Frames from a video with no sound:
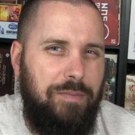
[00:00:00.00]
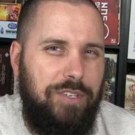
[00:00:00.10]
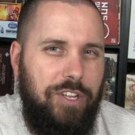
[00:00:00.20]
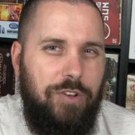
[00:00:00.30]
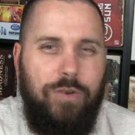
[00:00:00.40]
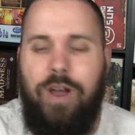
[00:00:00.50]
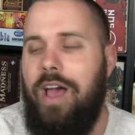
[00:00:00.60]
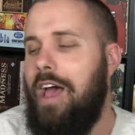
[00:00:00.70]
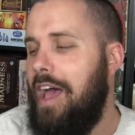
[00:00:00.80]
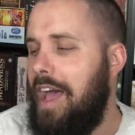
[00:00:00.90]
them too.
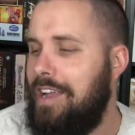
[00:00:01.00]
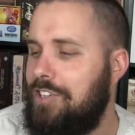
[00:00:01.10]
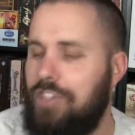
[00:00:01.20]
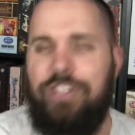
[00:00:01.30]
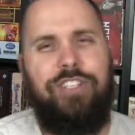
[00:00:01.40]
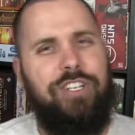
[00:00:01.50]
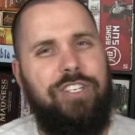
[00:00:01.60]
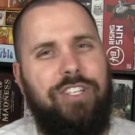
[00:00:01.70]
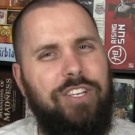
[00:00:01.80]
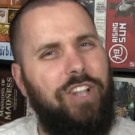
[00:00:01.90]
And so
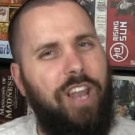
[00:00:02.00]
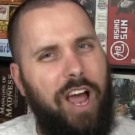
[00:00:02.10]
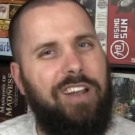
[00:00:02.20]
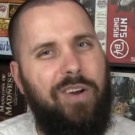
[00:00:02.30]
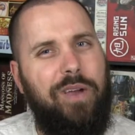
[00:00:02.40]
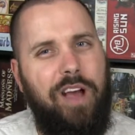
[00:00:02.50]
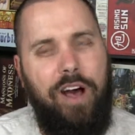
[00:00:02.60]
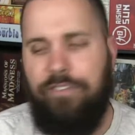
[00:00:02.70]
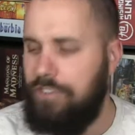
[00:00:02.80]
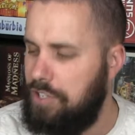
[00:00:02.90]
there's a lot going
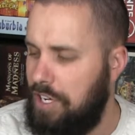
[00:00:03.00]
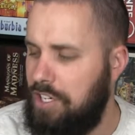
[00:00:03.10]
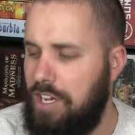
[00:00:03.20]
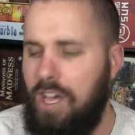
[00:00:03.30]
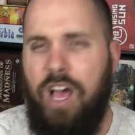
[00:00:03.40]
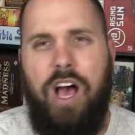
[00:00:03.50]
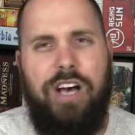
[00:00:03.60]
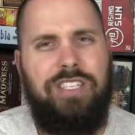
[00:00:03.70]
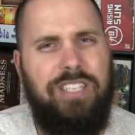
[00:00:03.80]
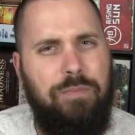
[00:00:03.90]
on for such a
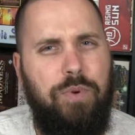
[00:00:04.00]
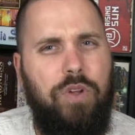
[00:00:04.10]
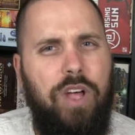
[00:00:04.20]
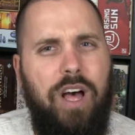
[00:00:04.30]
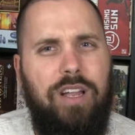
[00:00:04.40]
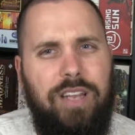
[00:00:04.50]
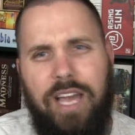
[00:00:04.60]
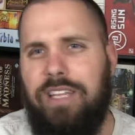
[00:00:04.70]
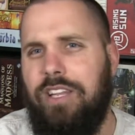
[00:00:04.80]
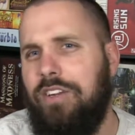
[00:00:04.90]
simple,
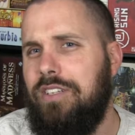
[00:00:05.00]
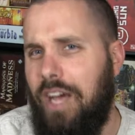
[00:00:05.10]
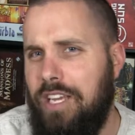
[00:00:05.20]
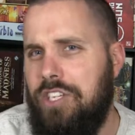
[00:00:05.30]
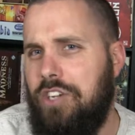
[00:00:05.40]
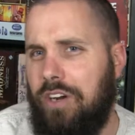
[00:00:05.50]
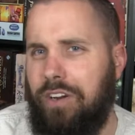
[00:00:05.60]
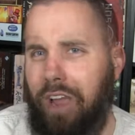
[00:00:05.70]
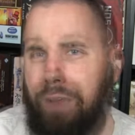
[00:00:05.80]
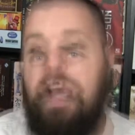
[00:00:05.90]
light little dice
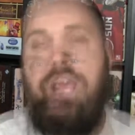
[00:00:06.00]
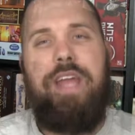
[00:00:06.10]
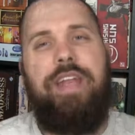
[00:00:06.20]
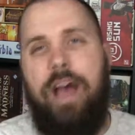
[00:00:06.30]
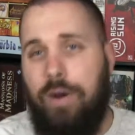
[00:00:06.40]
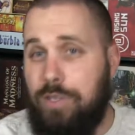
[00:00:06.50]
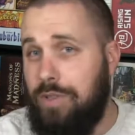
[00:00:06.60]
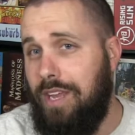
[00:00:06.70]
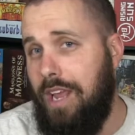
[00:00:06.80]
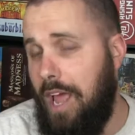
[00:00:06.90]
chucker game. Now, as
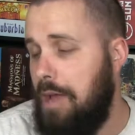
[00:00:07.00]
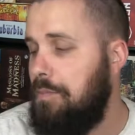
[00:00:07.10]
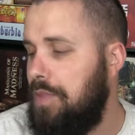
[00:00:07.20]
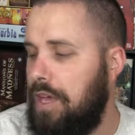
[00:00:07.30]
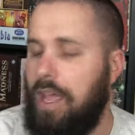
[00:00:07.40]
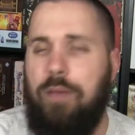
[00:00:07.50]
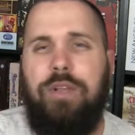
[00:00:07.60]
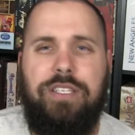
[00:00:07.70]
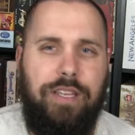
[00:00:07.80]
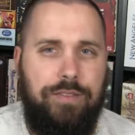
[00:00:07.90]
with any game, the game
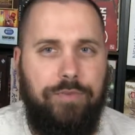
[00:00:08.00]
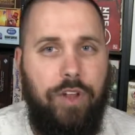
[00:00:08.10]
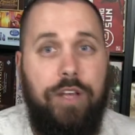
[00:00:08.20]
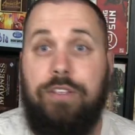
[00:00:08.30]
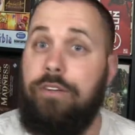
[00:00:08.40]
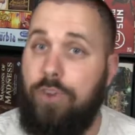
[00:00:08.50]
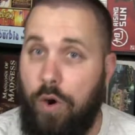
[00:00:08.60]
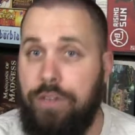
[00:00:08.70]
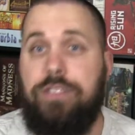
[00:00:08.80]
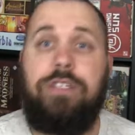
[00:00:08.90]
does have some flaws. Of
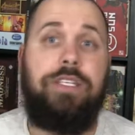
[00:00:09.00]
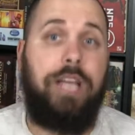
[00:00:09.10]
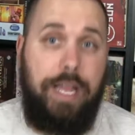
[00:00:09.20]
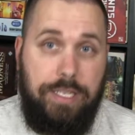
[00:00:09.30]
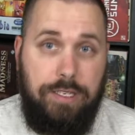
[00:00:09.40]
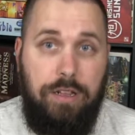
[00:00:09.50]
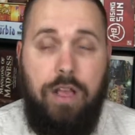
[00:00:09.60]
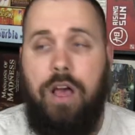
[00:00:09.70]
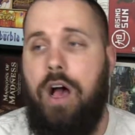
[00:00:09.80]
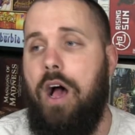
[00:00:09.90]
course, dice.
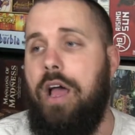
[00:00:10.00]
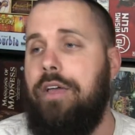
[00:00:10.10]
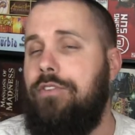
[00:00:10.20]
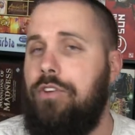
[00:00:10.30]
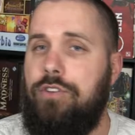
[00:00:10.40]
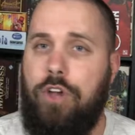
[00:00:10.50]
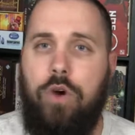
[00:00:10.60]
If you're